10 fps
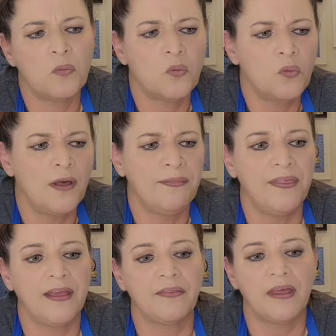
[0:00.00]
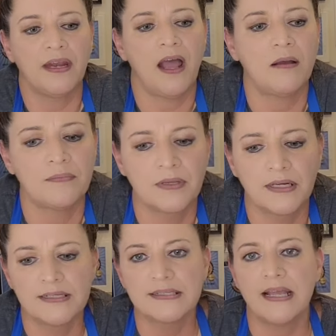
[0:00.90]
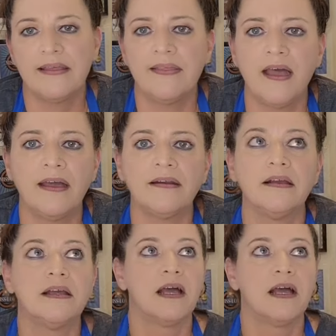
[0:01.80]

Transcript: One thing that I'm gonna say that